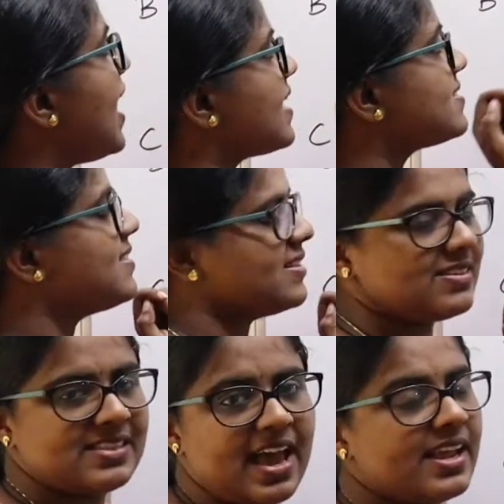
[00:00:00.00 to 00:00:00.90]
x such
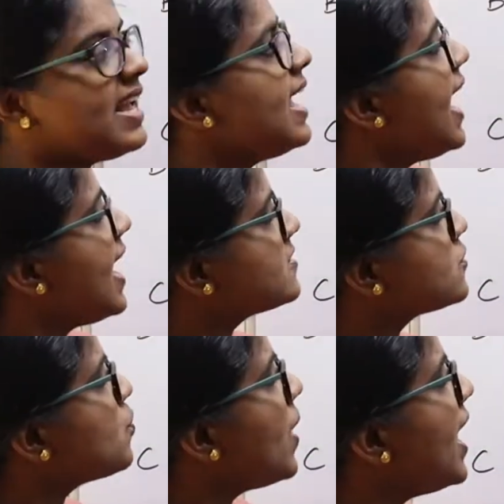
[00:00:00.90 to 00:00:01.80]
that x
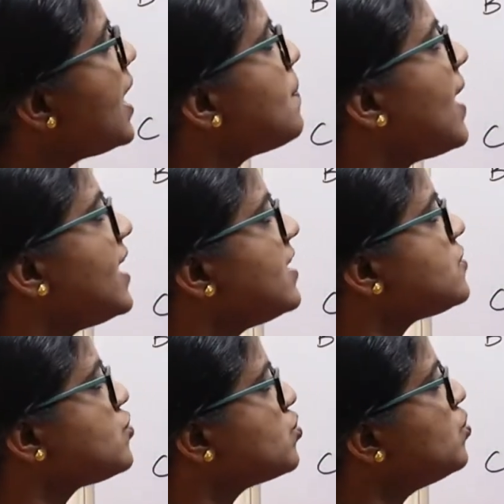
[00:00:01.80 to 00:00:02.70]
square
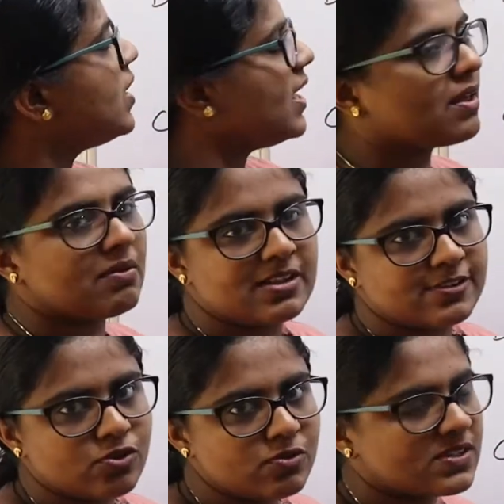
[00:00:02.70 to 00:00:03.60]
minus 2
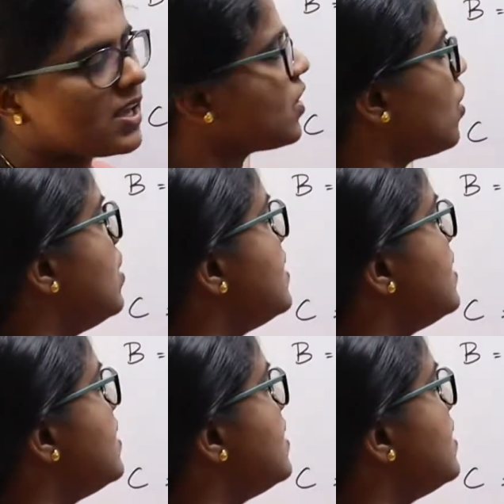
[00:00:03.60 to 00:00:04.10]
equals to 0.